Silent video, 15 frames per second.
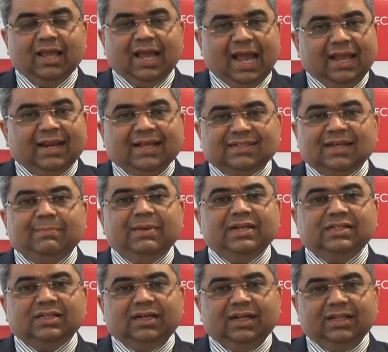And as I
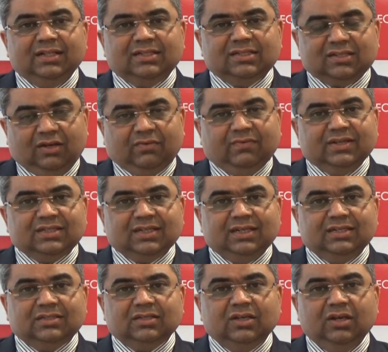mentioned, in
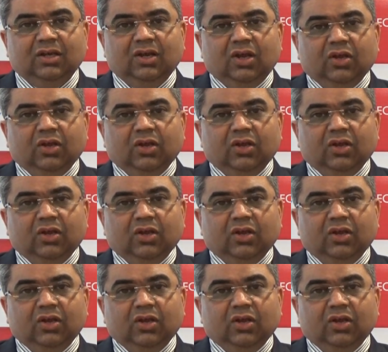services,